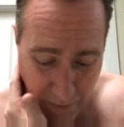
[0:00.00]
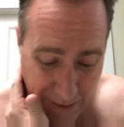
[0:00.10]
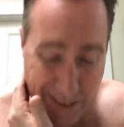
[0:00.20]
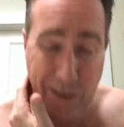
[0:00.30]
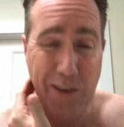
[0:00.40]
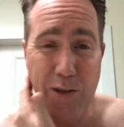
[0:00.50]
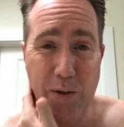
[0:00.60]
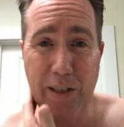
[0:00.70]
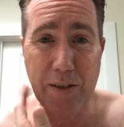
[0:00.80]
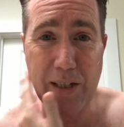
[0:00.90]
until you
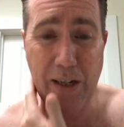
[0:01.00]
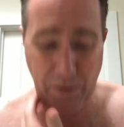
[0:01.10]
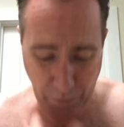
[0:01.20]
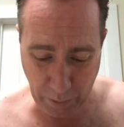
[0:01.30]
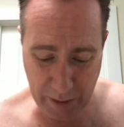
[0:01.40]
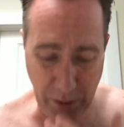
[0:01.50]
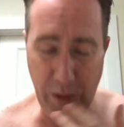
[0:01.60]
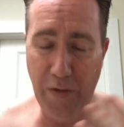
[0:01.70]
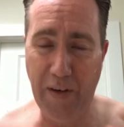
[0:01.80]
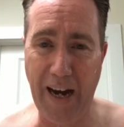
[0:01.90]
do it yourself or until
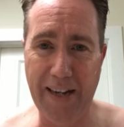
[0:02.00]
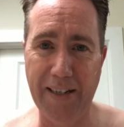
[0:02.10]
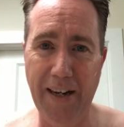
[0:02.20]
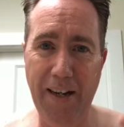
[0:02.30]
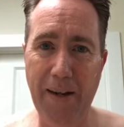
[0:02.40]
you've got